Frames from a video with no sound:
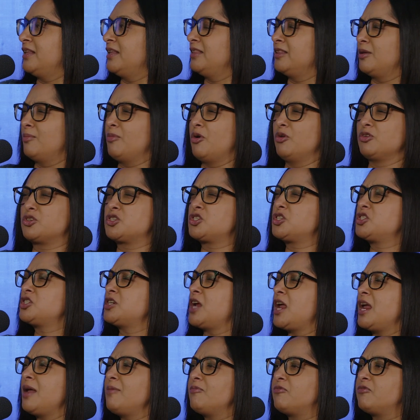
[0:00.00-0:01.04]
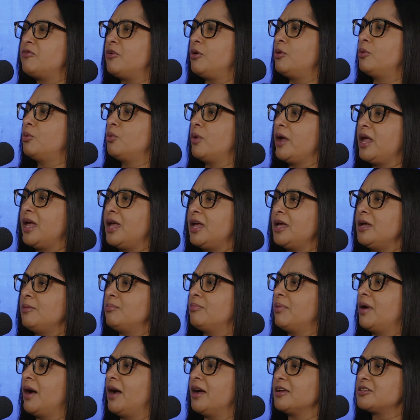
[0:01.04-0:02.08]
In the most shameful way
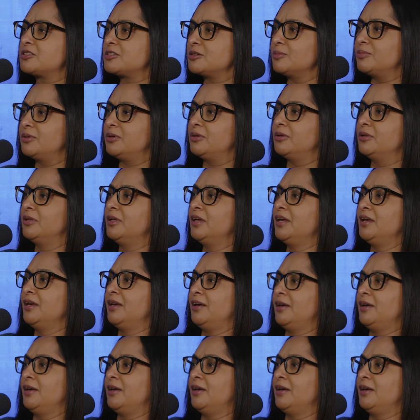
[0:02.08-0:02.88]
possible.